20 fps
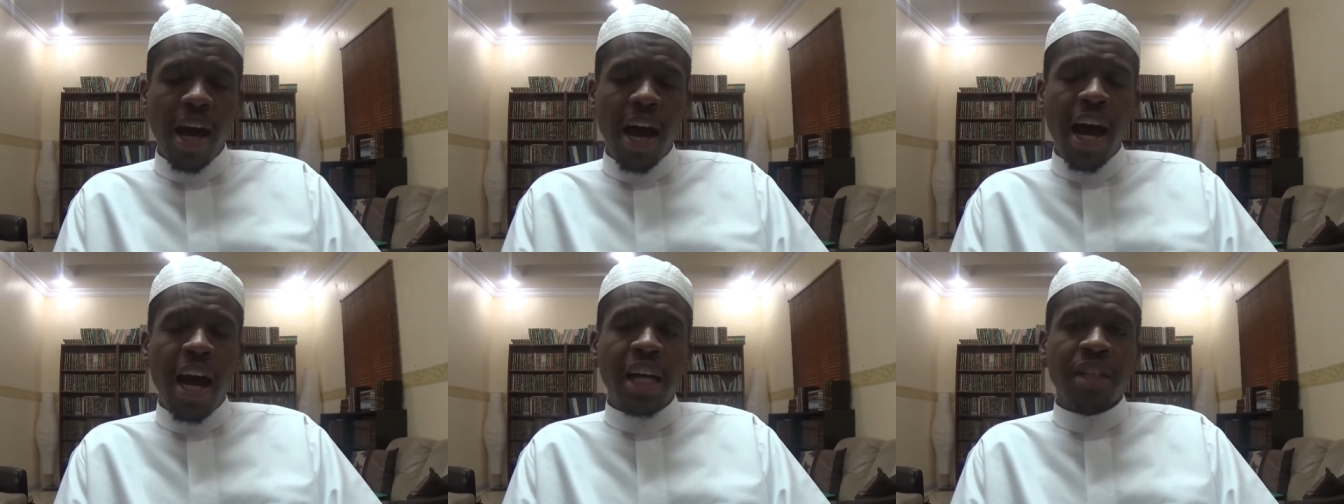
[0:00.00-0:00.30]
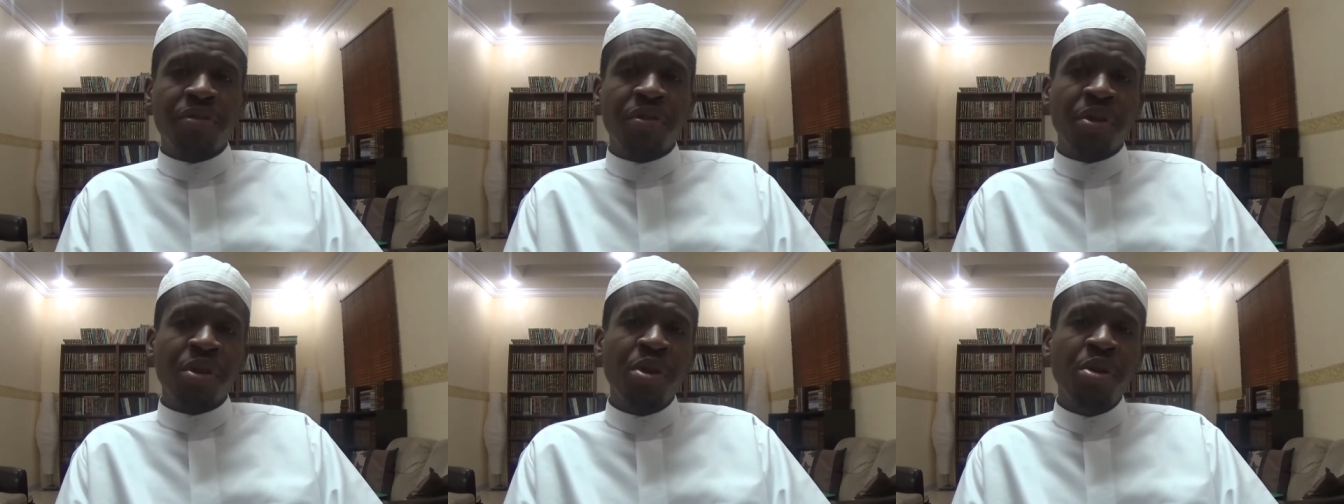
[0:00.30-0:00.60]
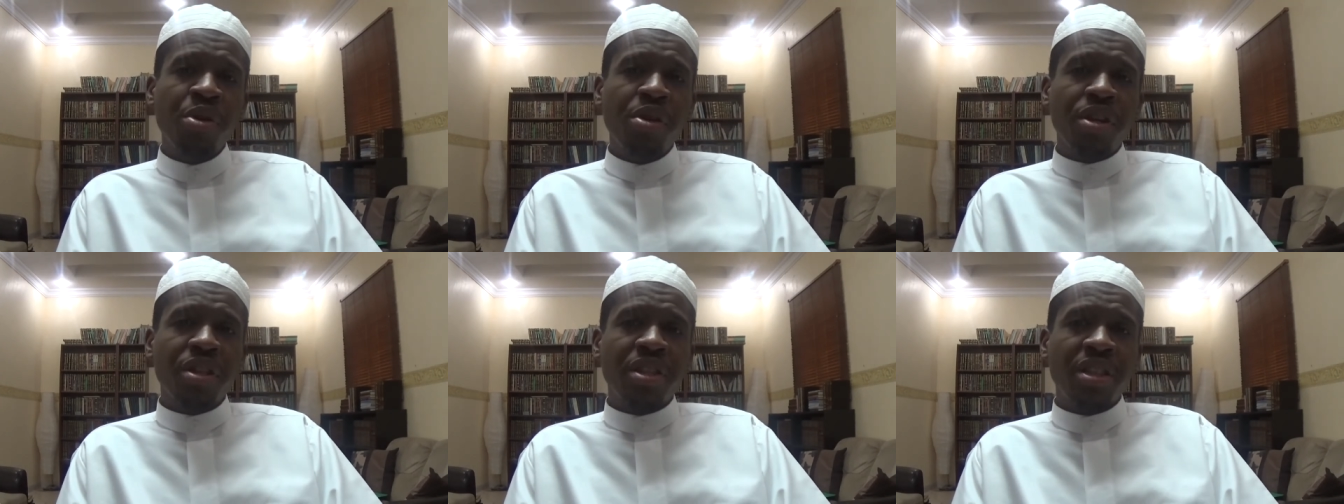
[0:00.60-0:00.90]
As for
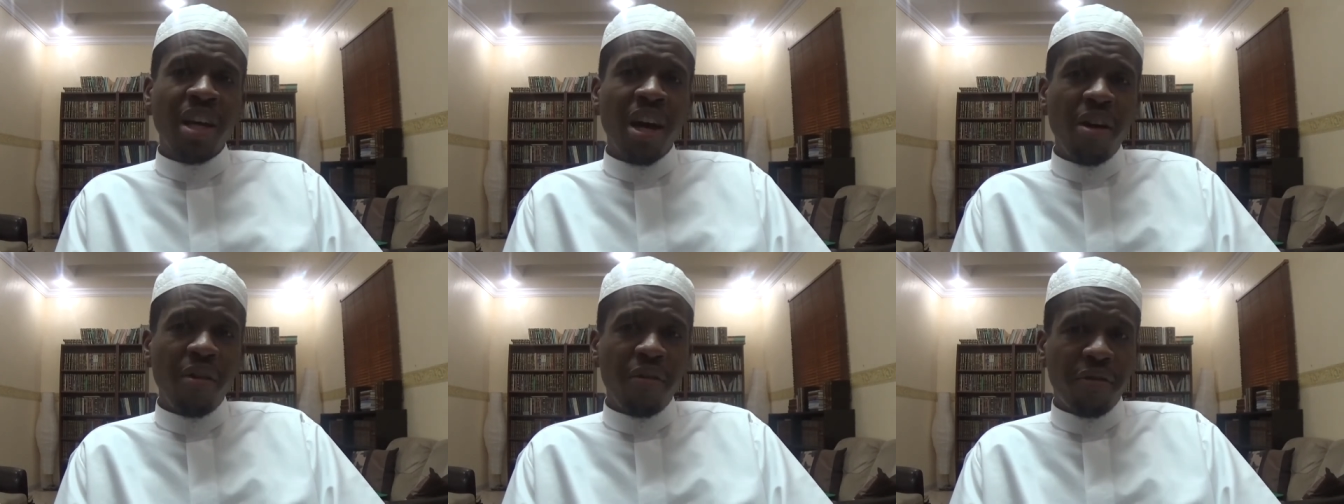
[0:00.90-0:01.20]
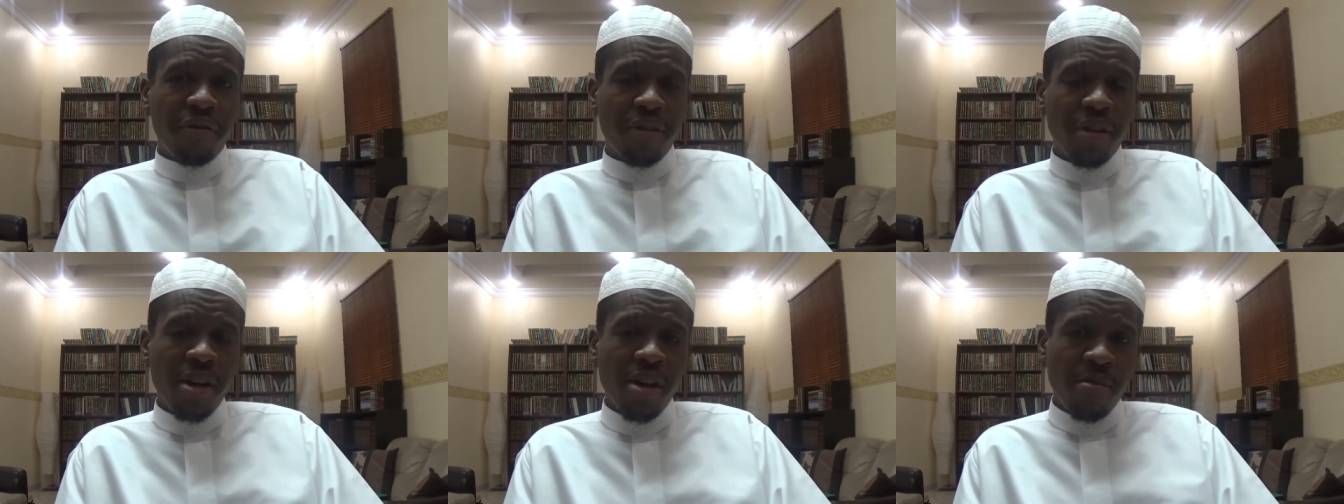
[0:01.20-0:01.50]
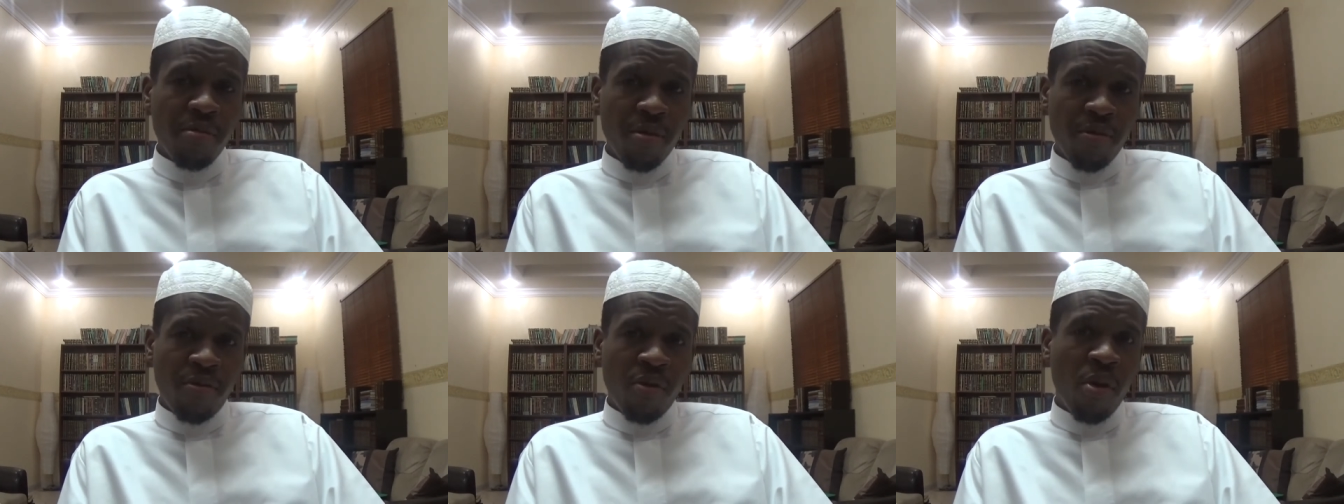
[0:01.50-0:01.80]
you yourself
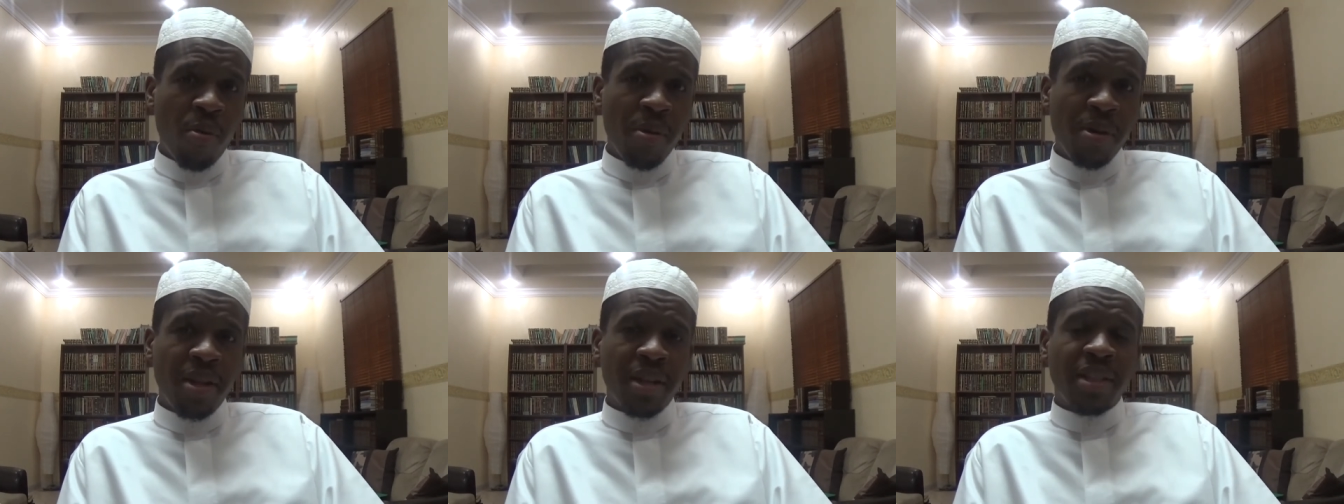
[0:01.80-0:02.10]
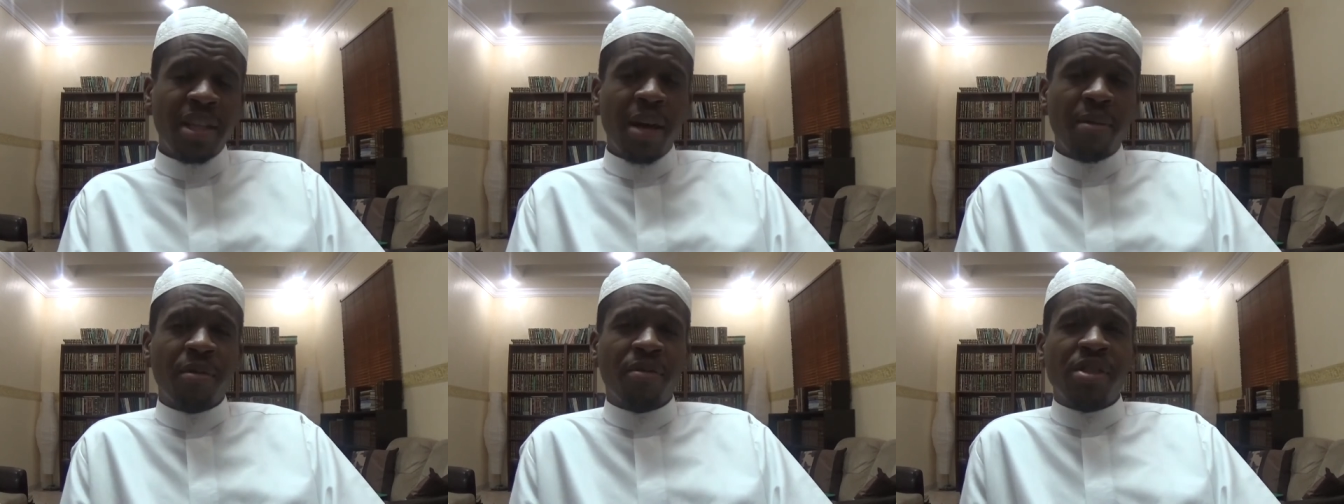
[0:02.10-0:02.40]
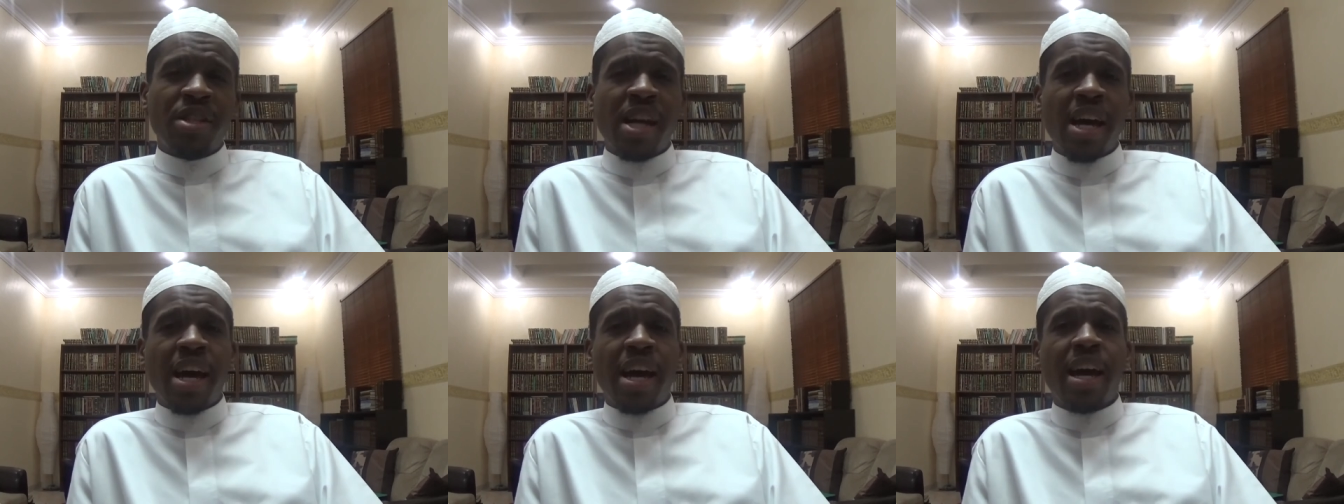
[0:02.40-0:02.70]
performing this type of
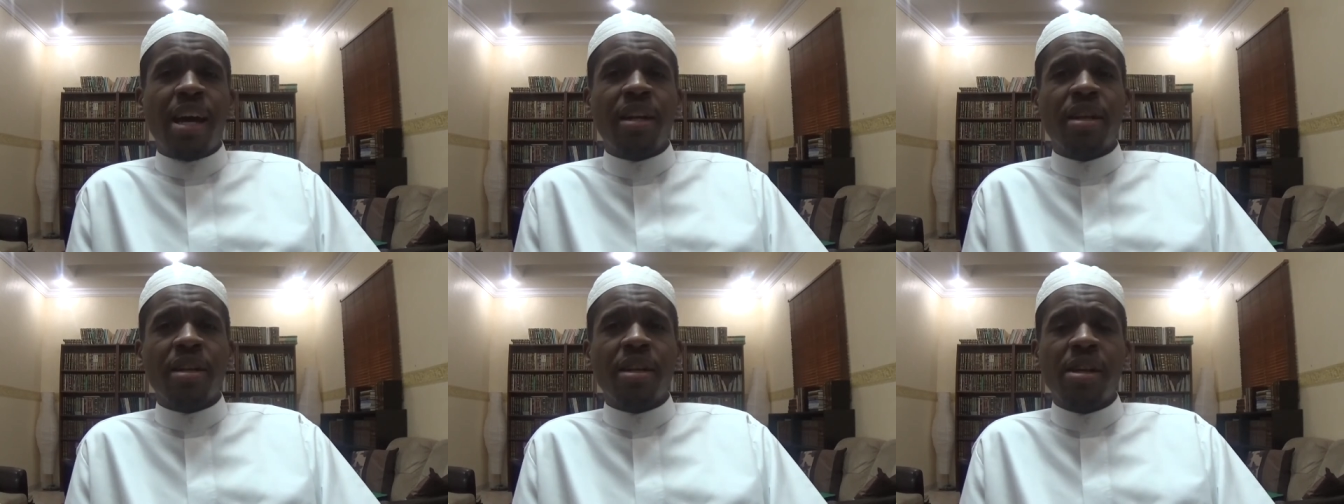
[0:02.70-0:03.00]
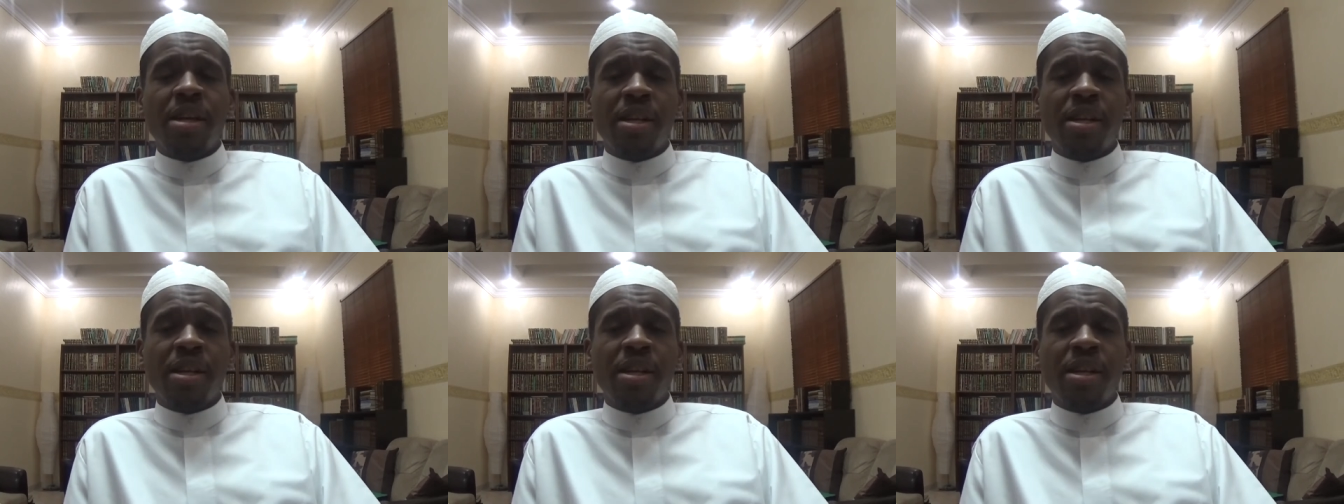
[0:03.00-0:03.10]
jihad,